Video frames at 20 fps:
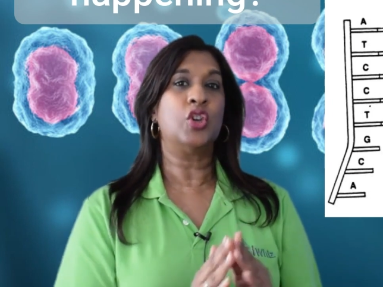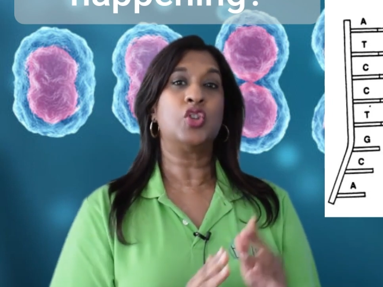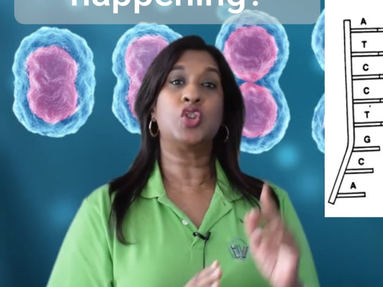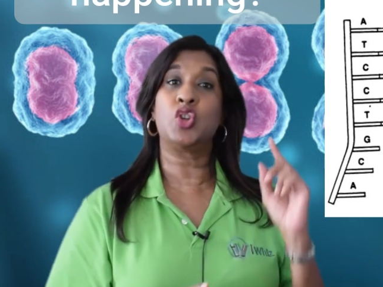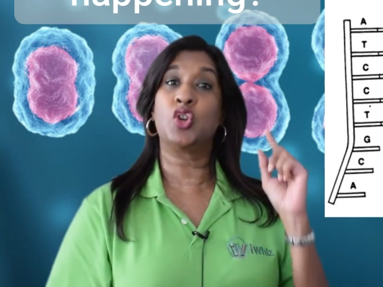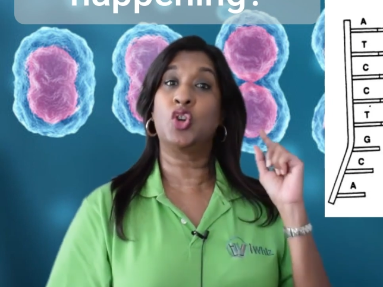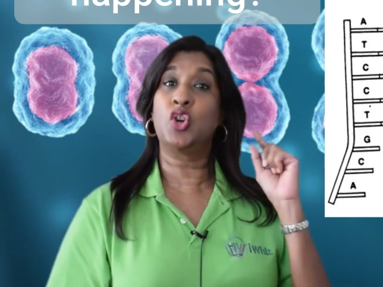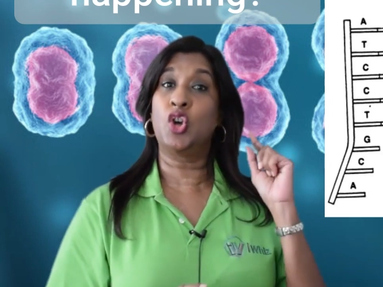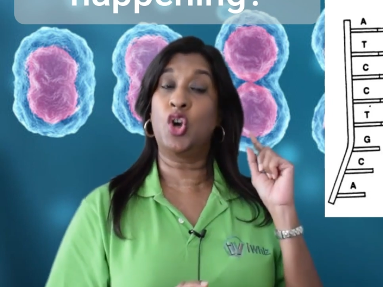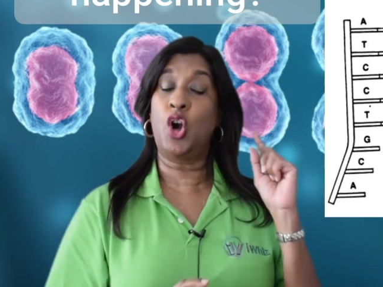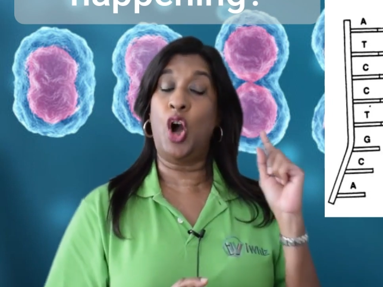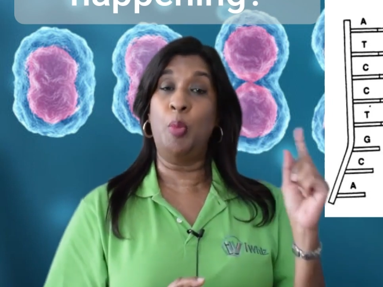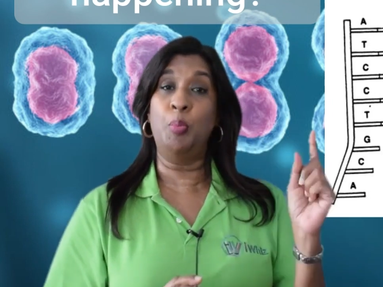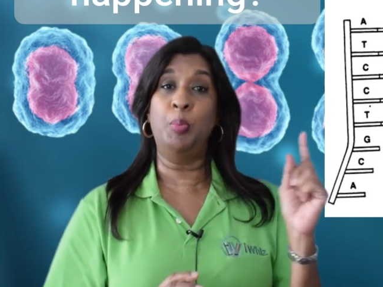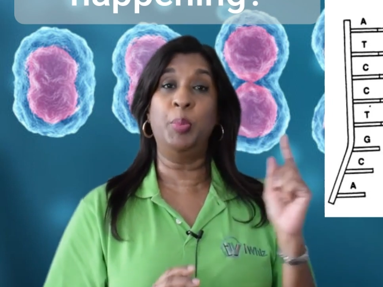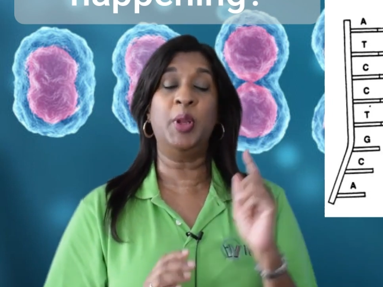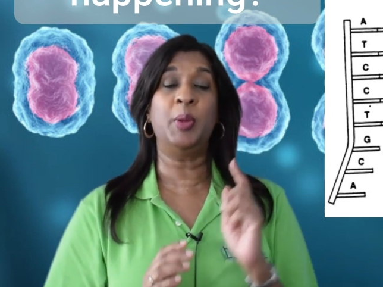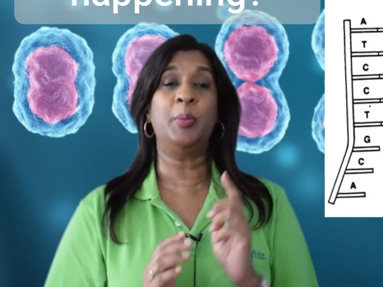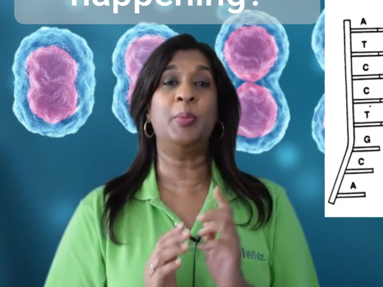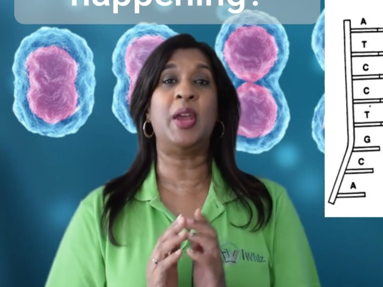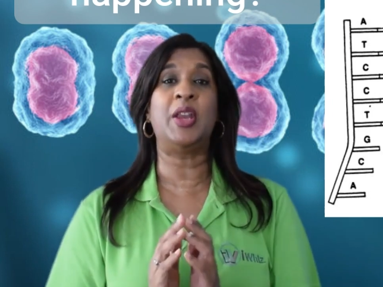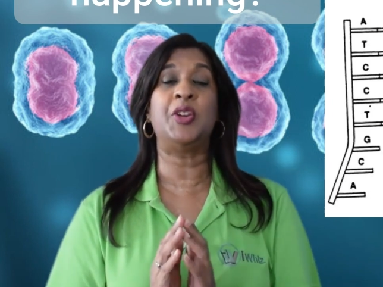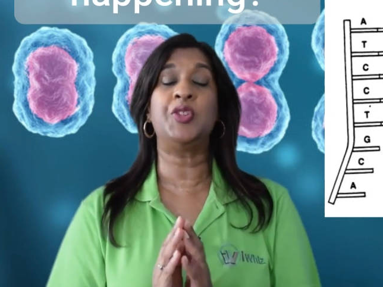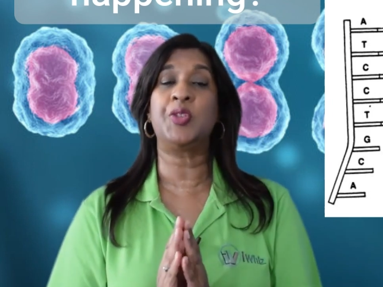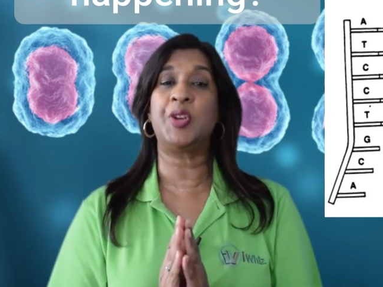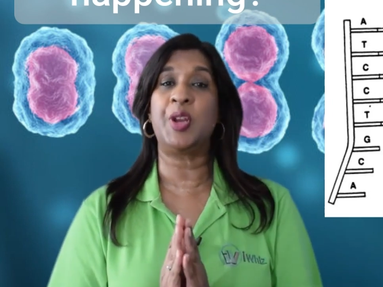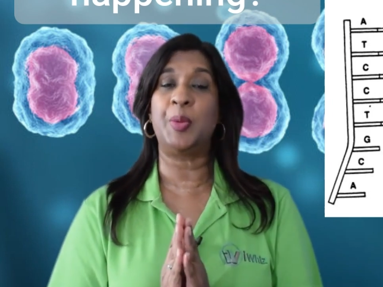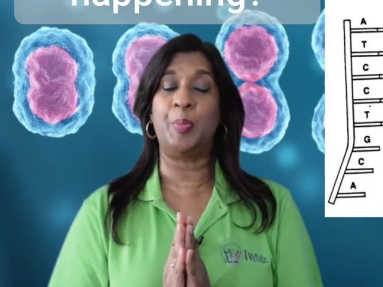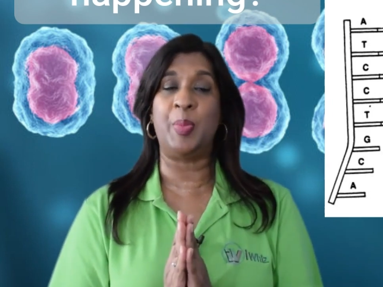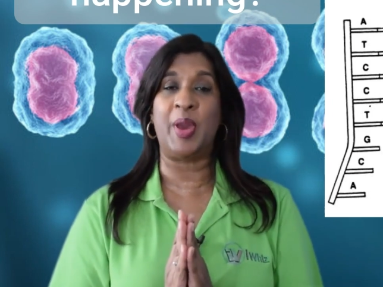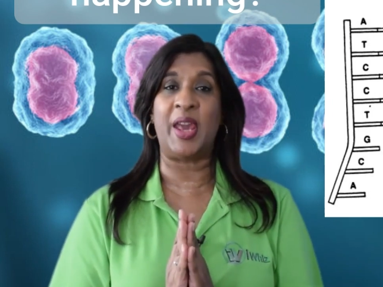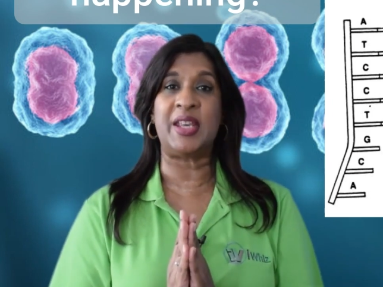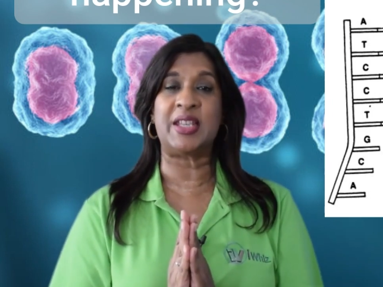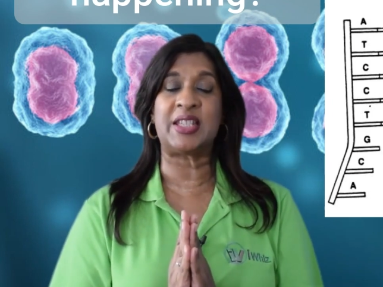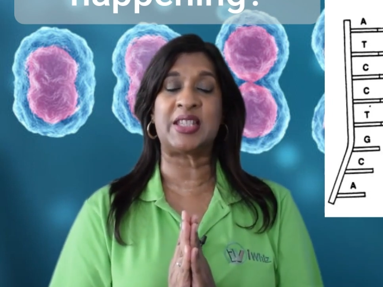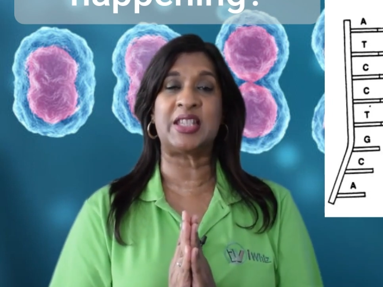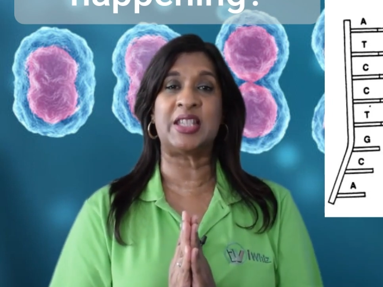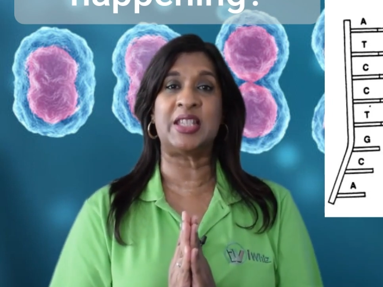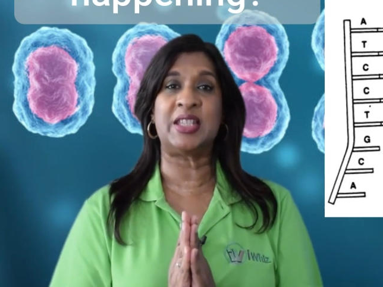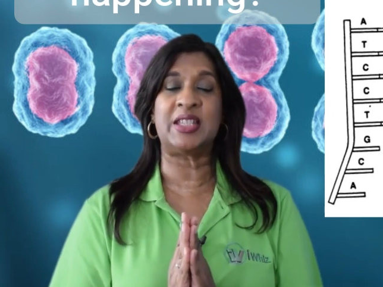to complementary
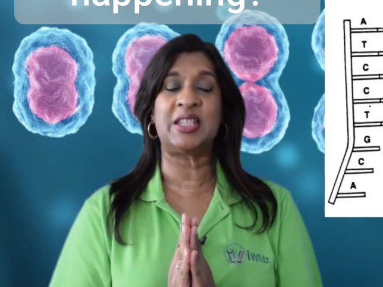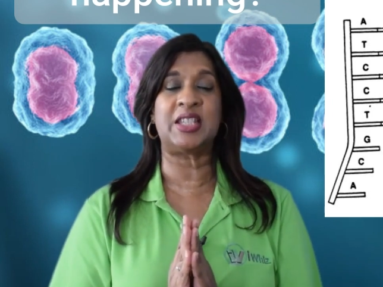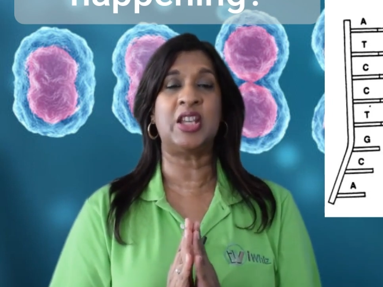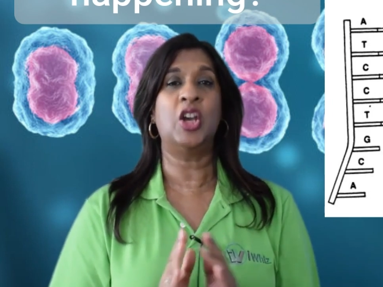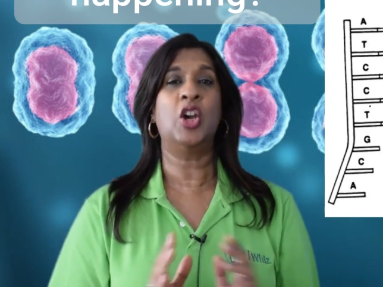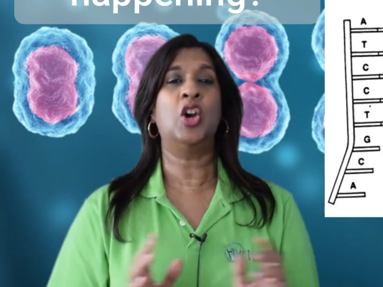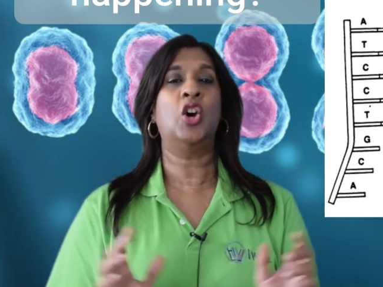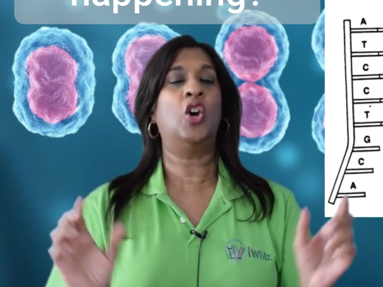bases